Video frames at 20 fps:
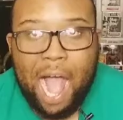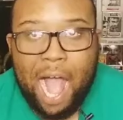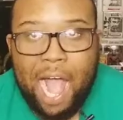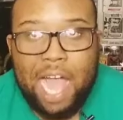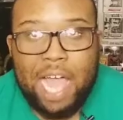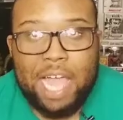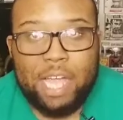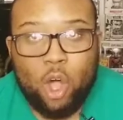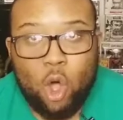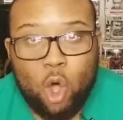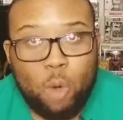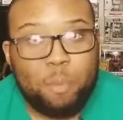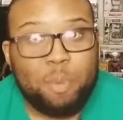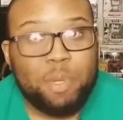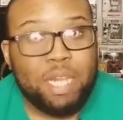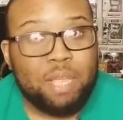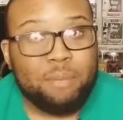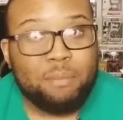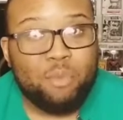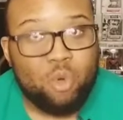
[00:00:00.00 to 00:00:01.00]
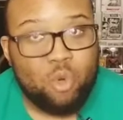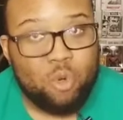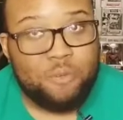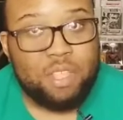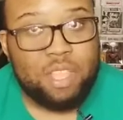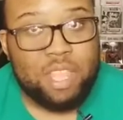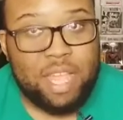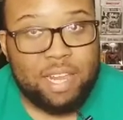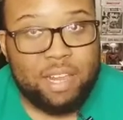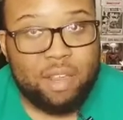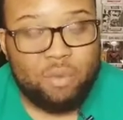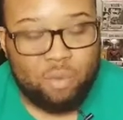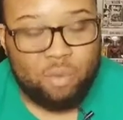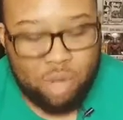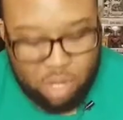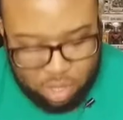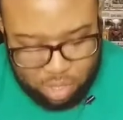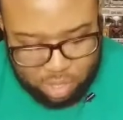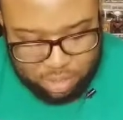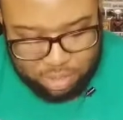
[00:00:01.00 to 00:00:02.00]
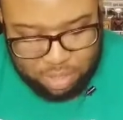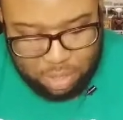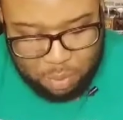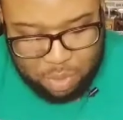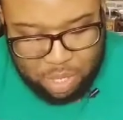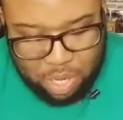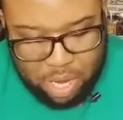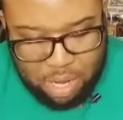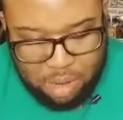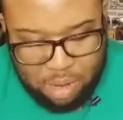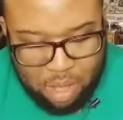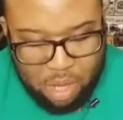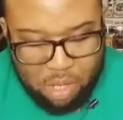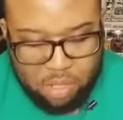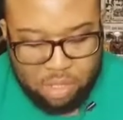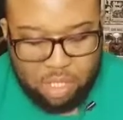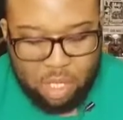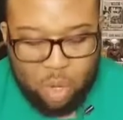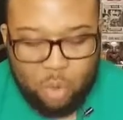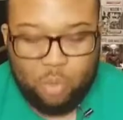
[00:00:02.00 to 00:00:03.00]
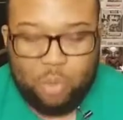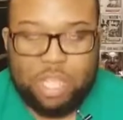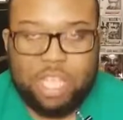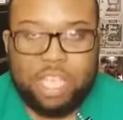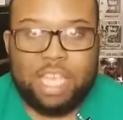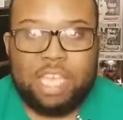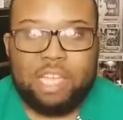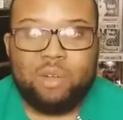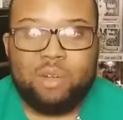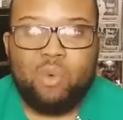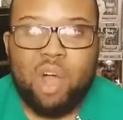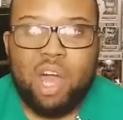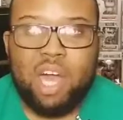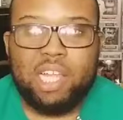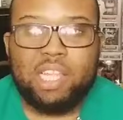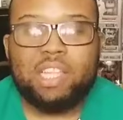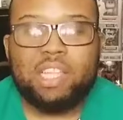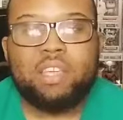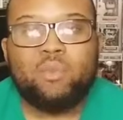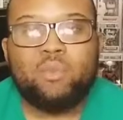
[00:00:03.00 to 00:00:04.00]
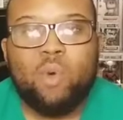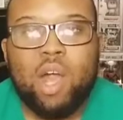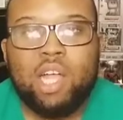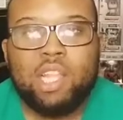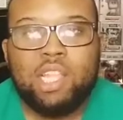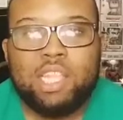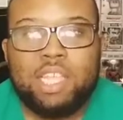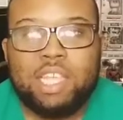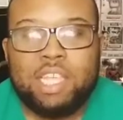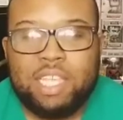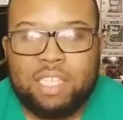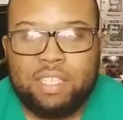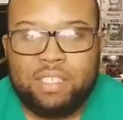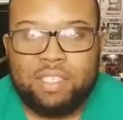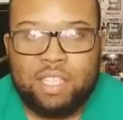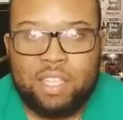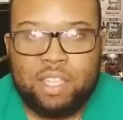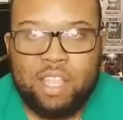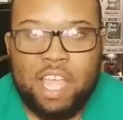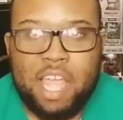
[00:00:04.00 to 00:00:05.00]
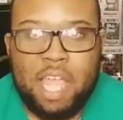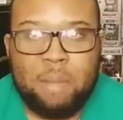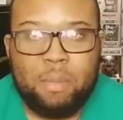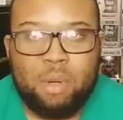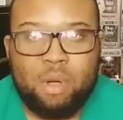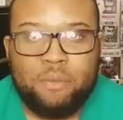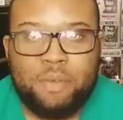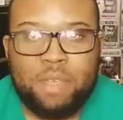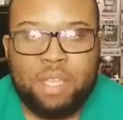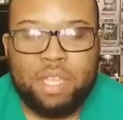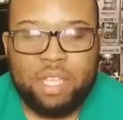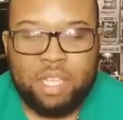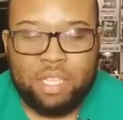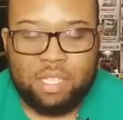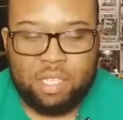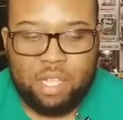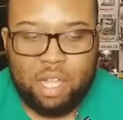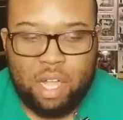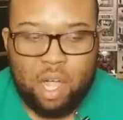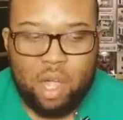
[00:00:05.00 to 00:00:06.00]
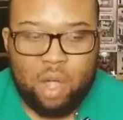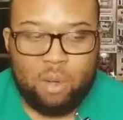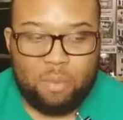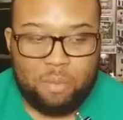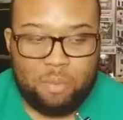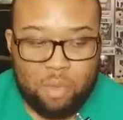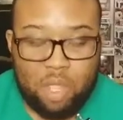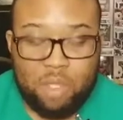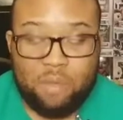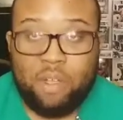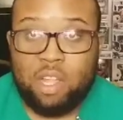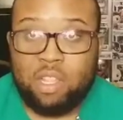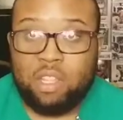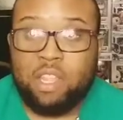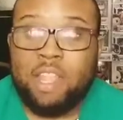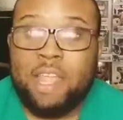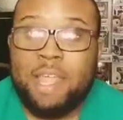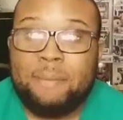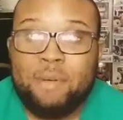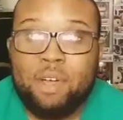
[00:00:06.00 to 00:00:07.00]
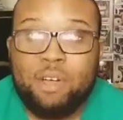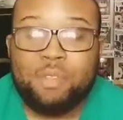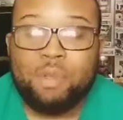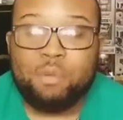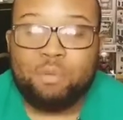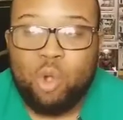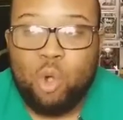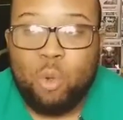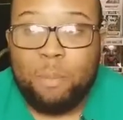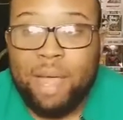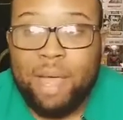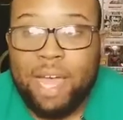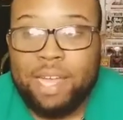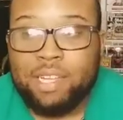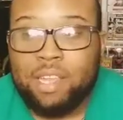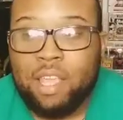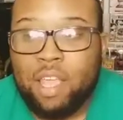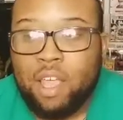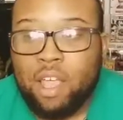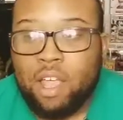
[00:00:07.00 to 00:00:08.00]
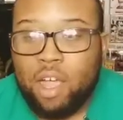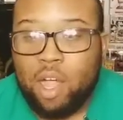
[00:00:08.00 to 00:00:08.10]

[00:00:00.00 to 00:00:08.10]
eye-opening movie that it was, okay? So we get WALL-E. WALL-E is the name of the name of the robot.